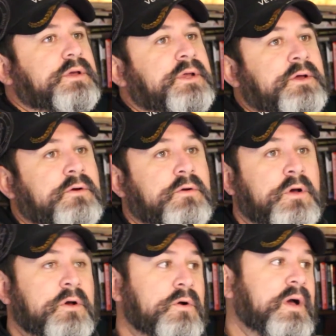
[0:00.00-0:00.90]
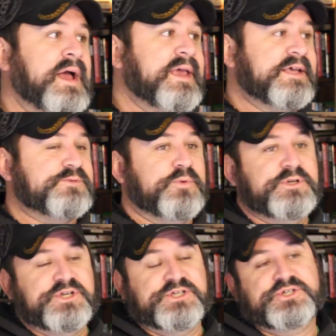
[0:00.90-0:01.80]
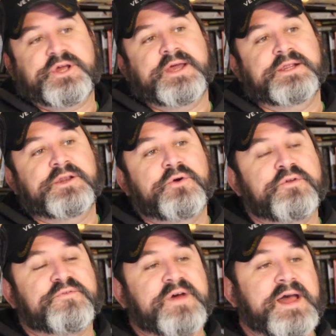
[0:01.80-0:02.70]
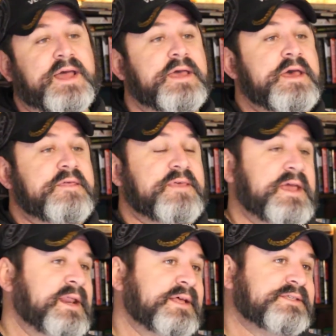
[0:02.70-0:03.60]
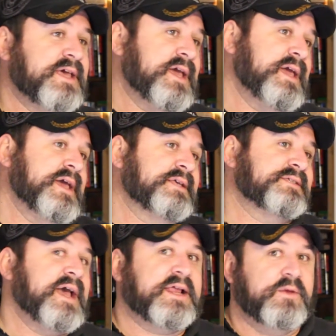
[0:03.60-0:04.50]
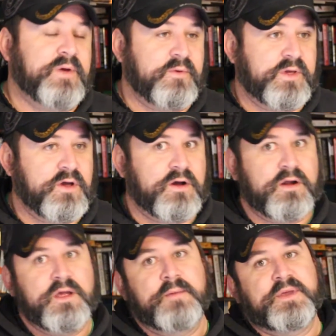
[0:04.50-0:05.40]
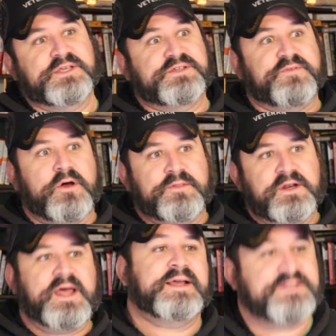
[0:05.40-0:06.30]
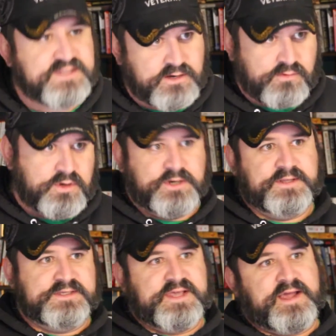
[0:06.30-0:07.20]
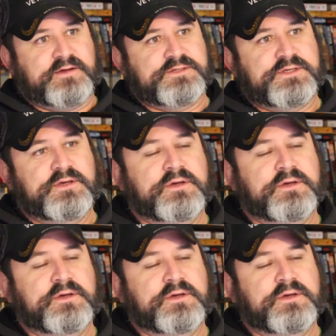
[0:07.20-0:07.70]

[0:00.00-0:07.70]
you know, oh, I guess we're just trying to notify the NSA exactly where we are because of all the lights that are on in this house.